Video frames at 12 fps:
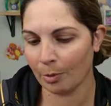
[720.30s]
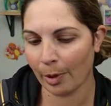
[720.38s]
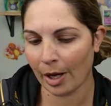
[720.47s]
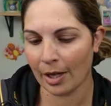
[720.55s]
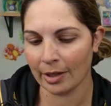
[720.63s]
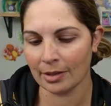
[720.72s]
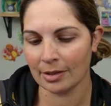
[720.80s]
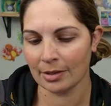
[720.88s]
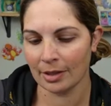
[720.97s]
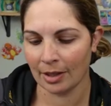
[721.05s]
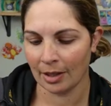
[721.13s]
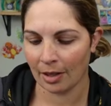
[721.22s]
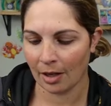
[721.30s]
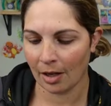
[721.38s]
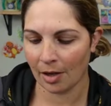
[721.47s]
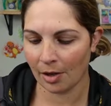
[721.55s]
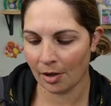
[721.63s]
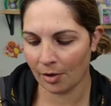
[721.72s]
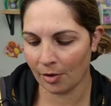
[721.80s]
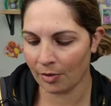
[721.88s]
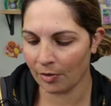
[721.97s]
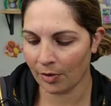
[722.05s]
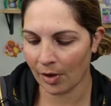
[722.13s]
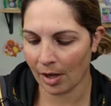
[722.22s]
box of
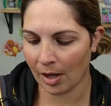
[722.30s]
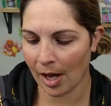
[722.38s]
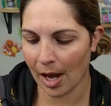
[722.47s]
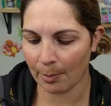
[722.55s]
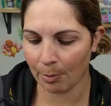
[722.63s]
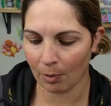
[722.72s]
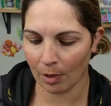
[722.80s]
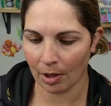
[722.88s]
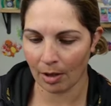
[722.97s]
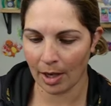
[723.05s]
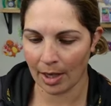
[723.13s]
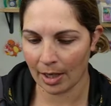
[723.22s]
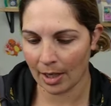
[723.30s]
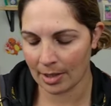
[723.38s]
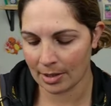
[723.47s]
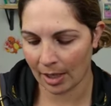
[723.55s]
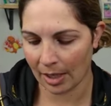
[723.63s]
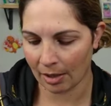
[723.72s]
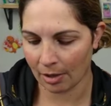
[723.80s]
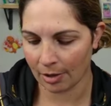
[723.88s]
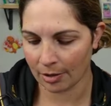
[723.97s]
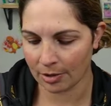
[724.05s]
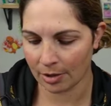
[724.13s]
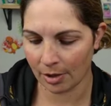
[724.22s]
a hyper rare and an S I R.
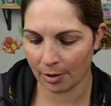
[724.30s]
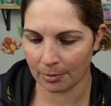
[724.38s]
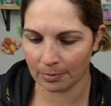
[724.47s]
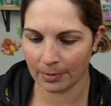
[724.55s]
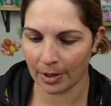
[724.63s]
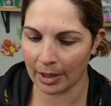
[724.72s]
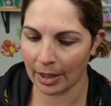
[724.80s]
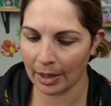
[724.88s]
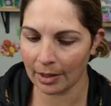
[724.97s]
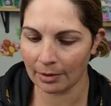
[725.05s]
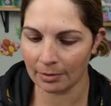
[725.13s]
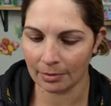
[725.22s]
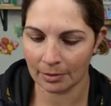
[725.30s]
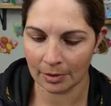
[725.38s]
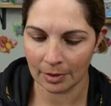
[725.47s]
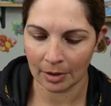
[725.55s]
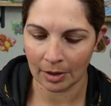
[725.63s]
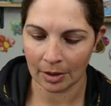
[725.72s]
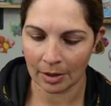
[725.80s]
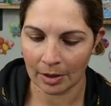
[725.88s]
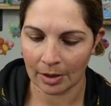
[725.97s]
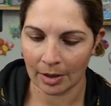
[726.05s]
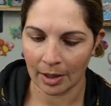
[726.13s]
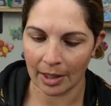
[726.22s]
So again,
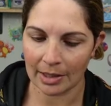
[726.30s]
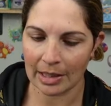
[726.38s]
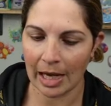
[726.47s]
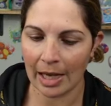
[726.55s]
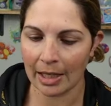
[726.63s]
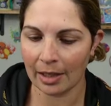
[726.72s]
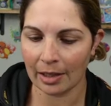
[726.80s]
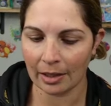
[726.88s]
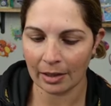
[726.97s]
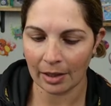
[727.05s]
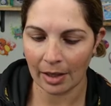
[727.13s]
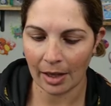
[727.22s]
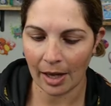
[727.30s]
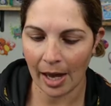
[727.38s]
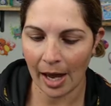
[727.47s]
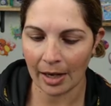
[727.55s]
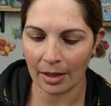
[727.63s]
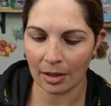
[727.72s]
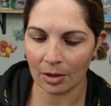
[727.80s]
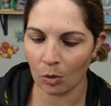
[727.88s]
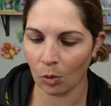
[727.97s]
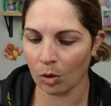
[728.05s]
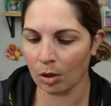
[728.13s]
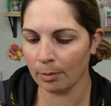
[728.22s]
it's kind of out of the
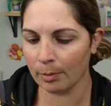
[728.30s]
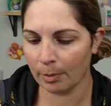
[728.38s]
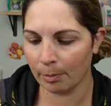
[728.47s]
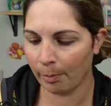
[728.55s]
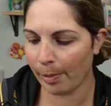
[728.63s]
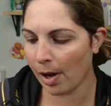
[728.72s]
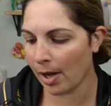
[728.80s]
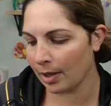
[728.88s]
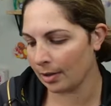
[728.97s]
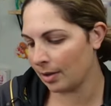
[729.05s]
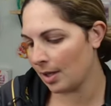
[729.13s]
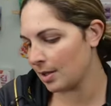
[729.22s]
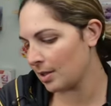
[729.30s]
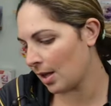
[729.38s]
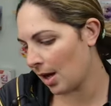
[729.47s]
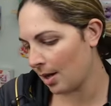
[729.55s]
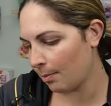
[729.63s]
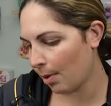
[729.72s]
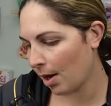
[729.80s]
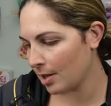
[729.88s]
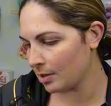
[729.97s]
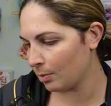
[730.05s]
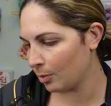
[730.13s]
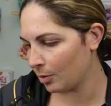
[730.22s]
norm, but it's not
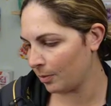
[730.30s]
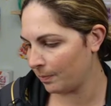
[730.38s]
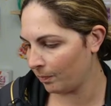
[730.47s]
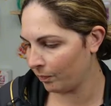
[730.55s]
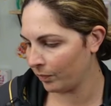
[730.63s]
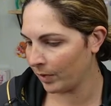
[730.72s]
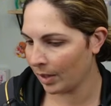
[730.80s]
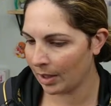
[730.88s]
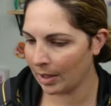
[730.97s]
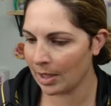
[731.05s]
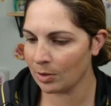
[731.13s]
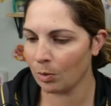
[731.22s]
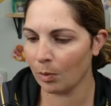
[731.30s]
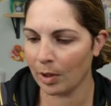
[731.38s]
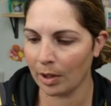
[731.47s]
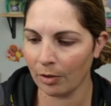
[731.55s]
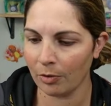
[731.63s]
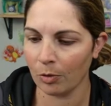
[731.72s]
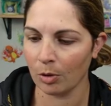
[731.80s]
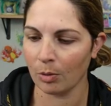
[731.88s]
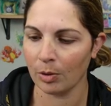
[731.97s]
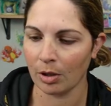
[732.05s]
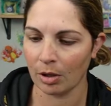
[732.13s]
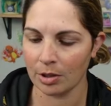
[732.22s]
impossible. And that's what we're here for with our